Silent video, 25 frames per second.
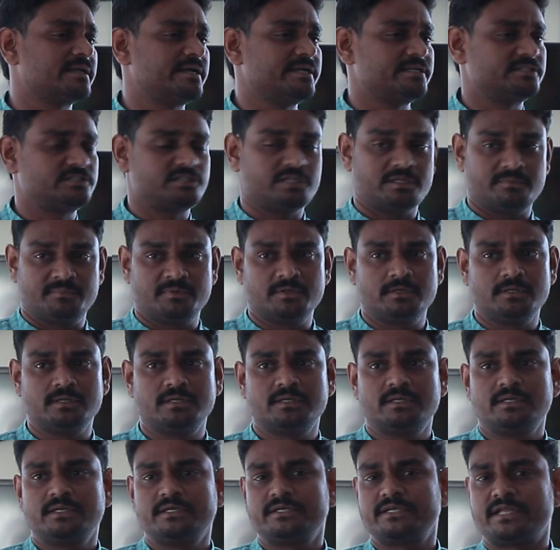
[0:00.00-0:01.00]
like table
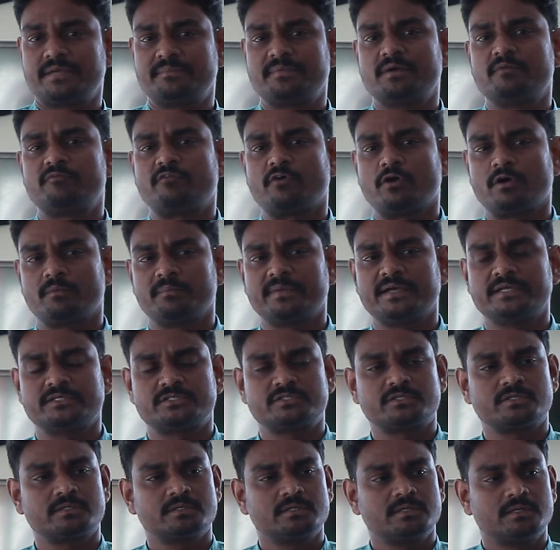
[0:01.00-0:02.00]

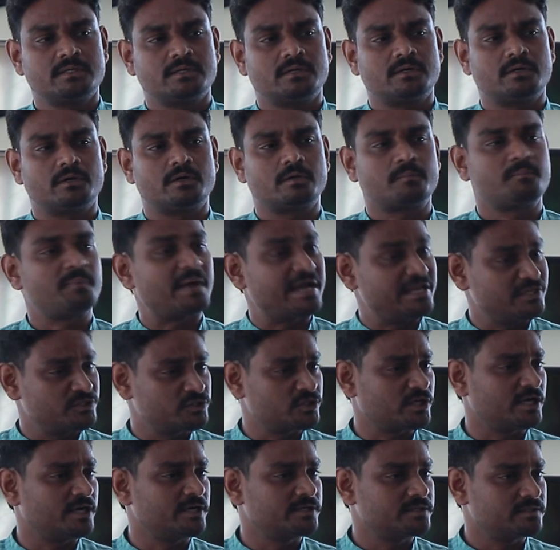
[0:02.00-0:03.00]
format or pie
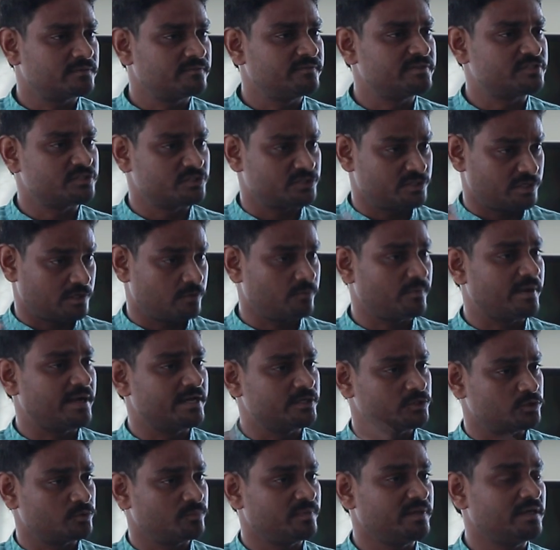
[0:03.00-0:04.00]
chart, which is
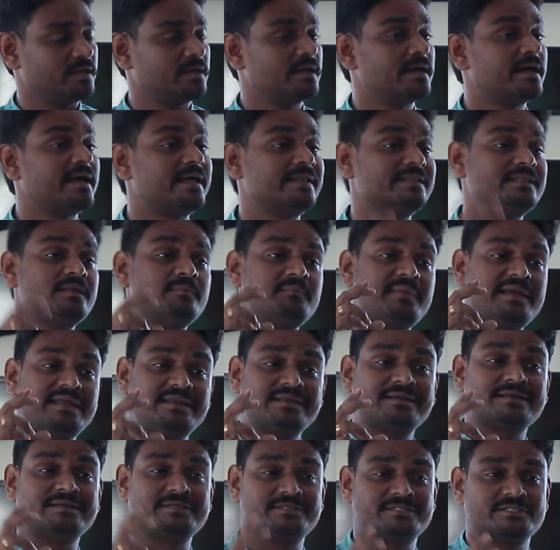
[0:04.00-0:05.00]
required to be, and the
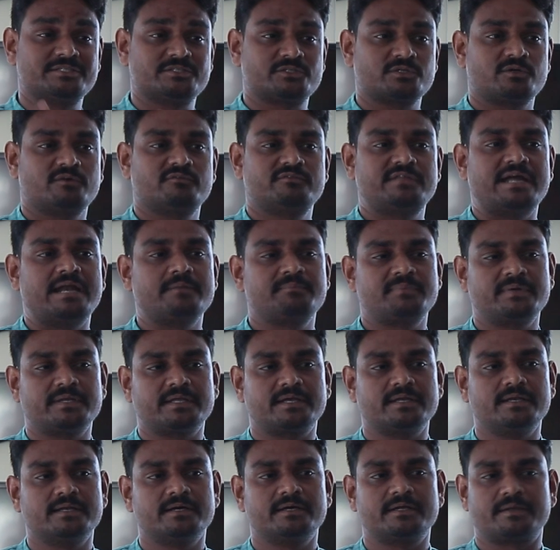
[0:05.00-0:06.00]
main content of that
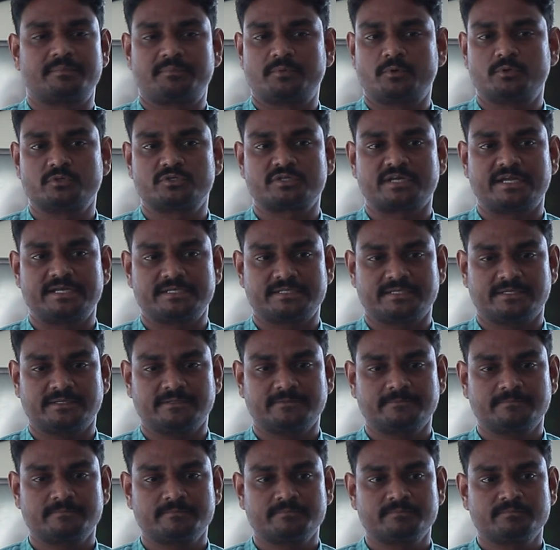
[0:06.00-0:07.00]
particular report writing.
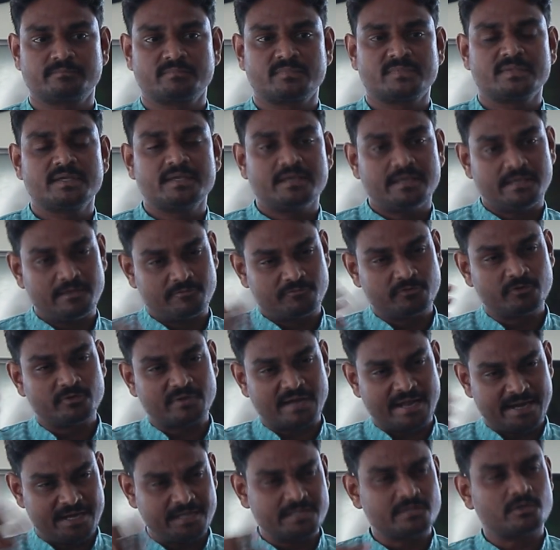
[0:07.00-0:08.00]
If you
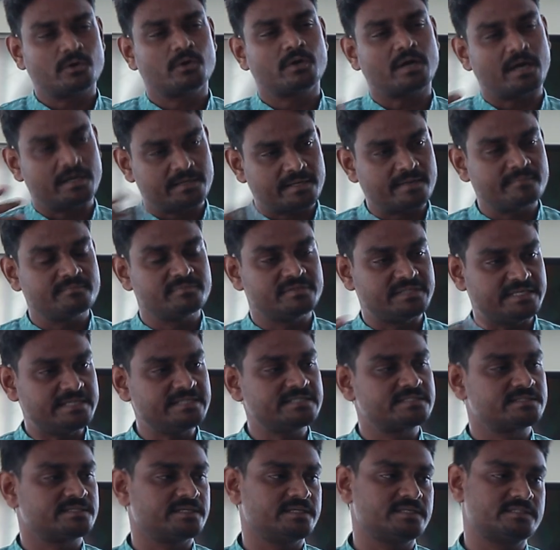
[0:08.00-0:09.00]
write or attempt
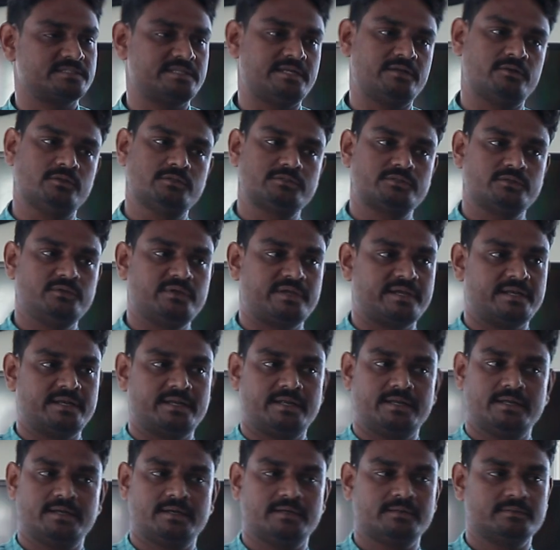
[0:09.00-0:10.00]
these things, then also you
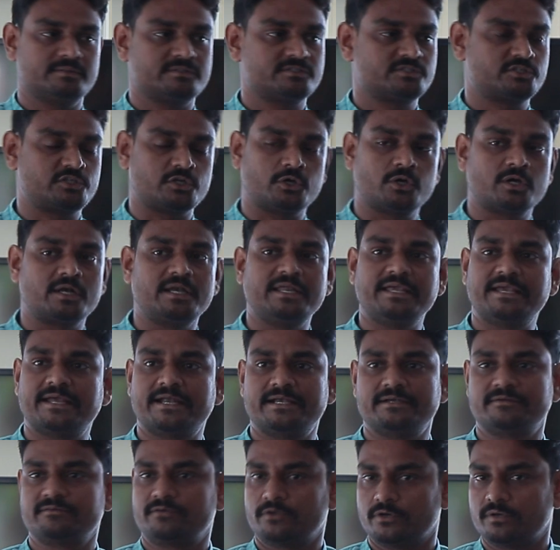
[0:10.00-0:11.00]
can surely
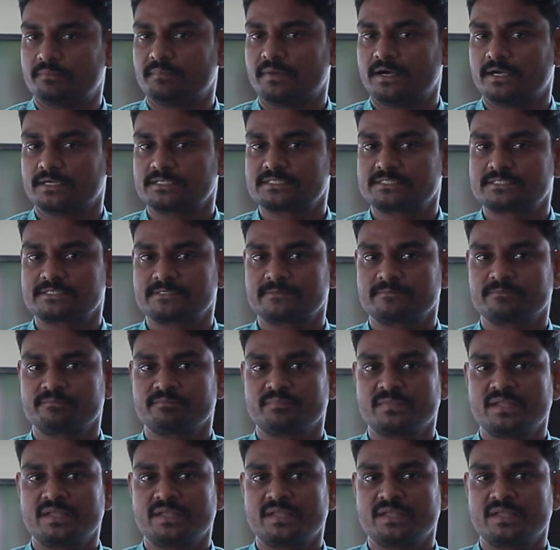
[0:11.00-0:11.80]
get good marks.